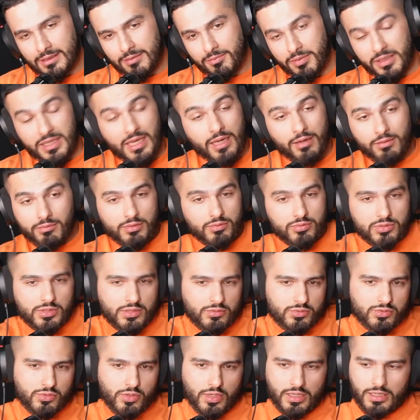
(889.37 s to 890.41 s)
But yeah, it
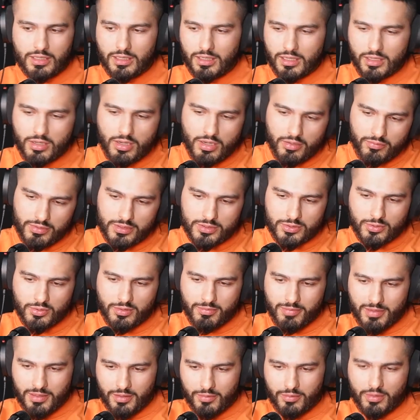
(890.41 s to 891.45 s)
was great. I can't really talk
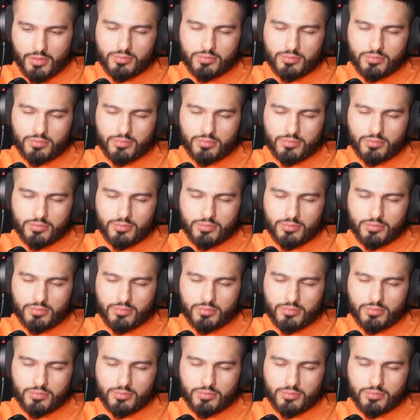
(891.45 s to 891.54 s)
about it.